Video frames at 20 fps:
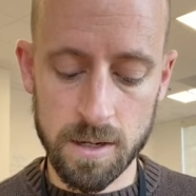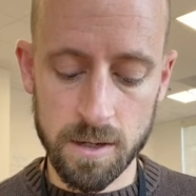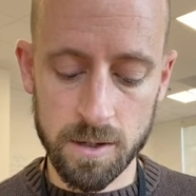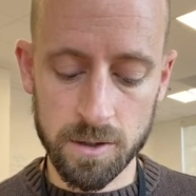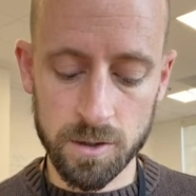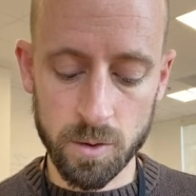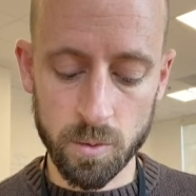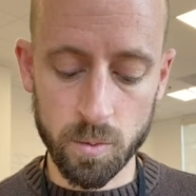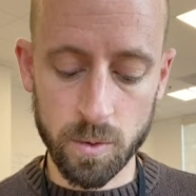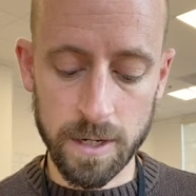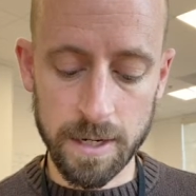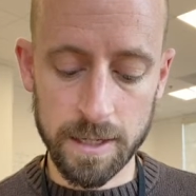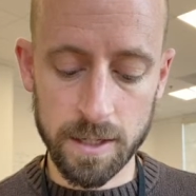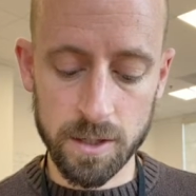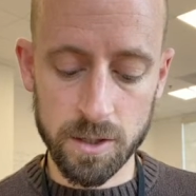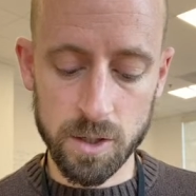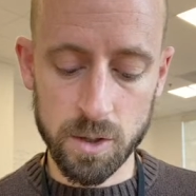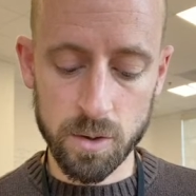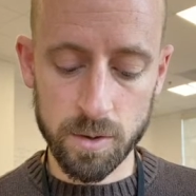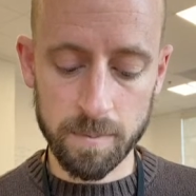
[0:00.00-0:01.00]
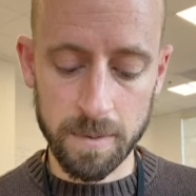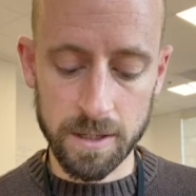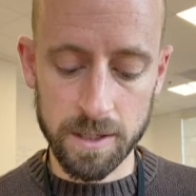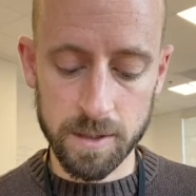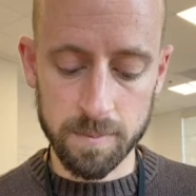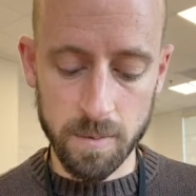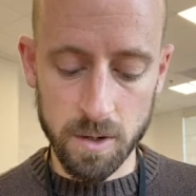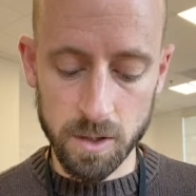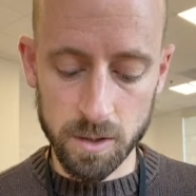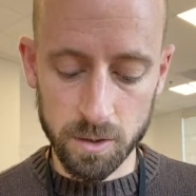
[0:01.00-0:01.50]
So what I can do in my
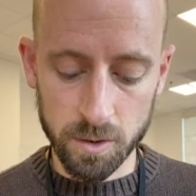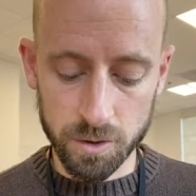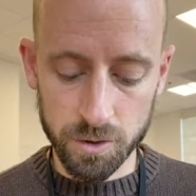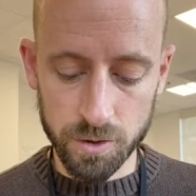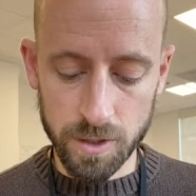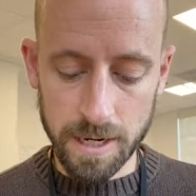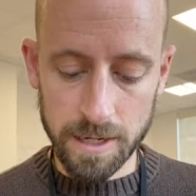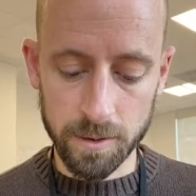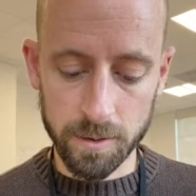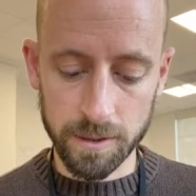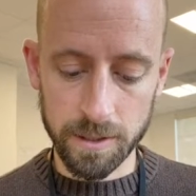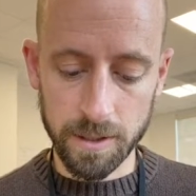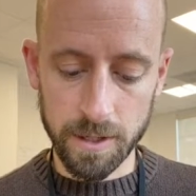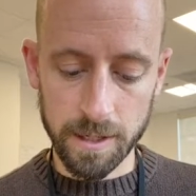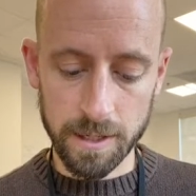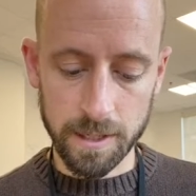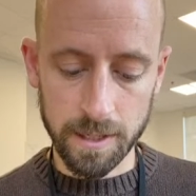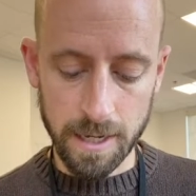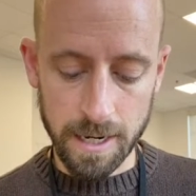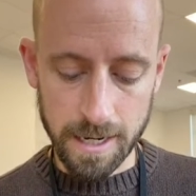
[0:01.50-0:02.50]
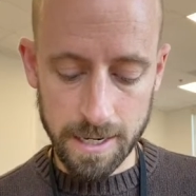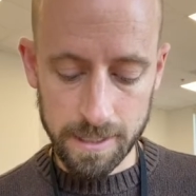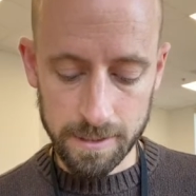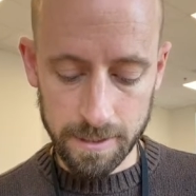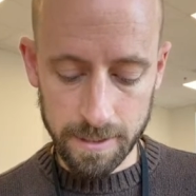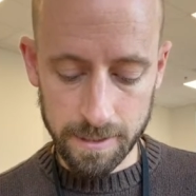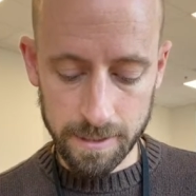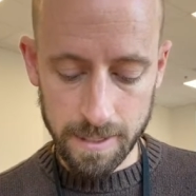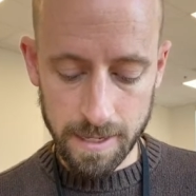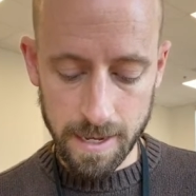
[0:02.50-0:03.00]
small little triangle here, I can
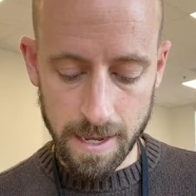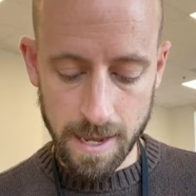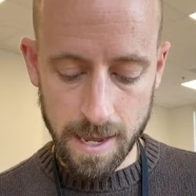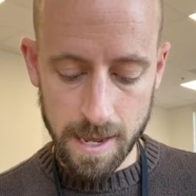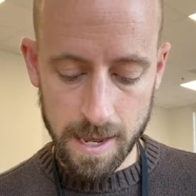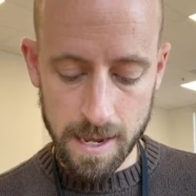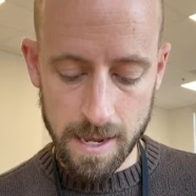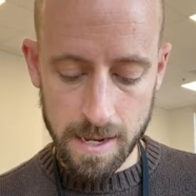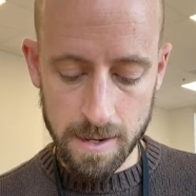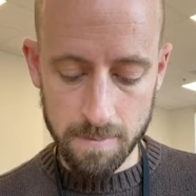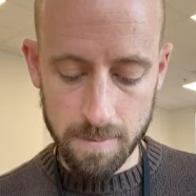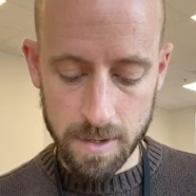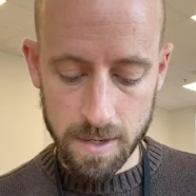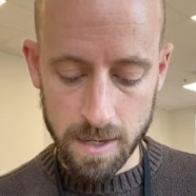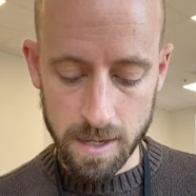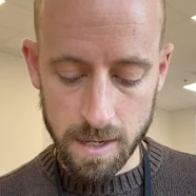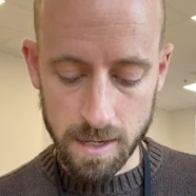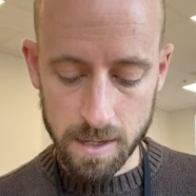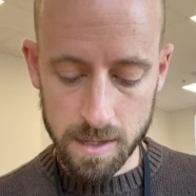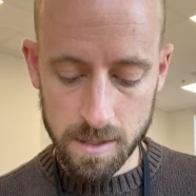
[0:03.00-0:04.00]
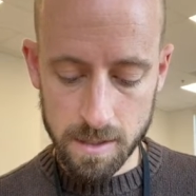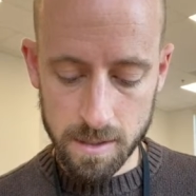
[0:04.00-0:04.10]
highlight AB,